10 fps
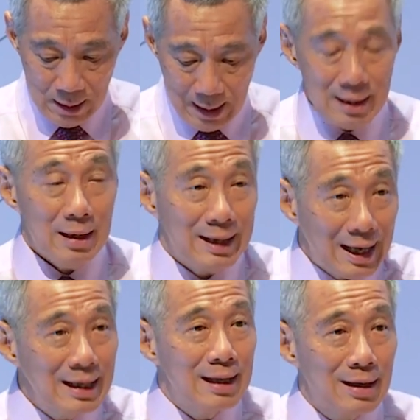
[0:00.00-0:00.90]
And
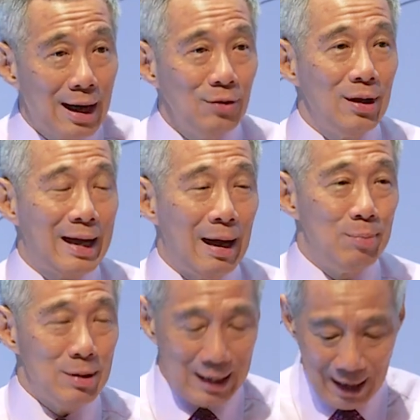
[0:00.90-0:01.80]
getting around the
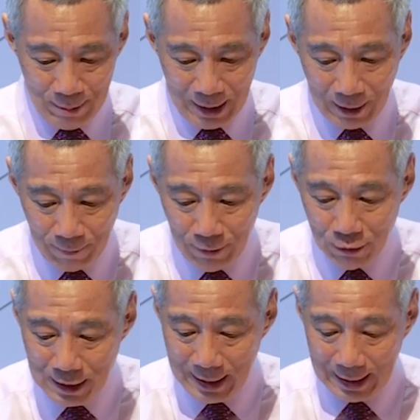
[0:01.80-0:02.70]
campus can be
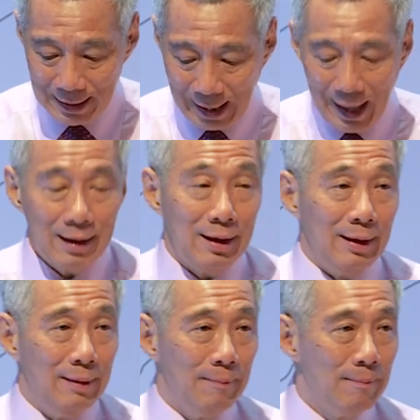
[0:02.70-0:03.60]
confusing and tiring